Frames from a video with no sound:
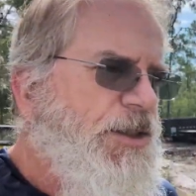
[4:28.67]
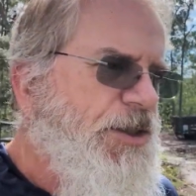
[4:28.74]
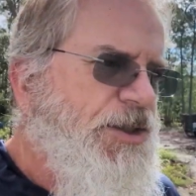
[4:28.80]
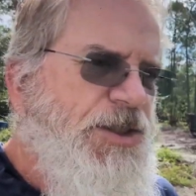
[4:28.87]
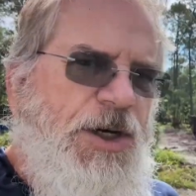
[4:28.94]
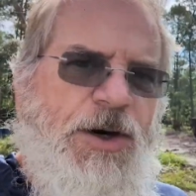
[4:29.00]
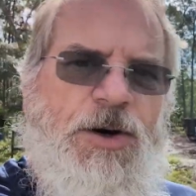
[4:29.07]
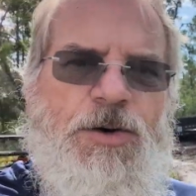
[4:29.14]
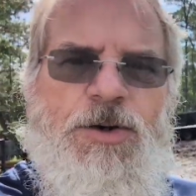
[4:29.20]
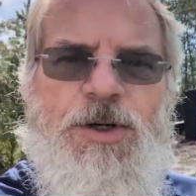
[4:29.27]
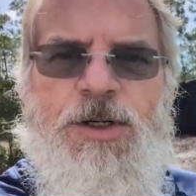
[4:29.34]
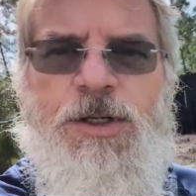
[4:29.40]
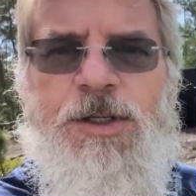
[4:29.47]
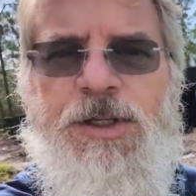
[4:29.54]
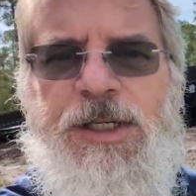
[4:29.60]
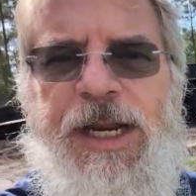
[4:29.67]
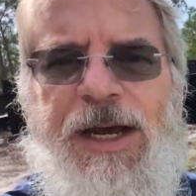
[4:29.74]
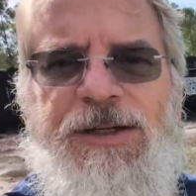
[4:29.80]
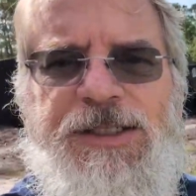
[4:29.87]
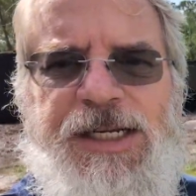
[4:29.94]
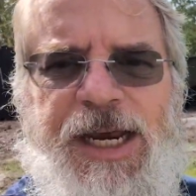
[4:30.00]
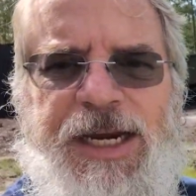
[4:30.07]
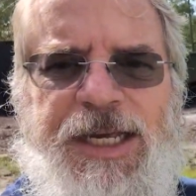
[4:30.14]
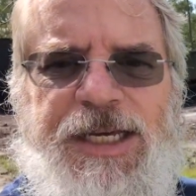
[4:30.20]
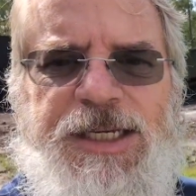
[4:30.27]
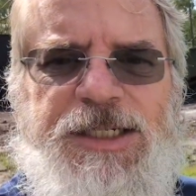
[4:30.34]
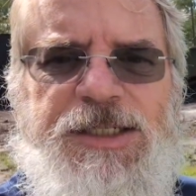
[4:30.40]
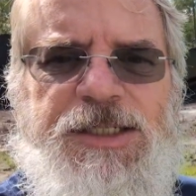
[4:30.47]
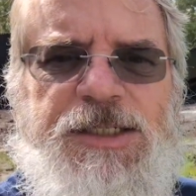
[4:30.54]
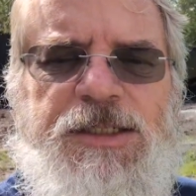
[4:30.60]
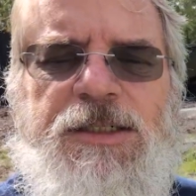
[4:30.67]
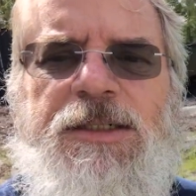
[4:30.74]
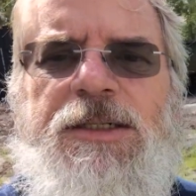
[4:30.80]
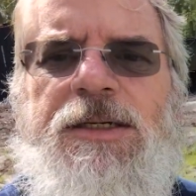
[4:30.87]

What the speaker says: So the downside is,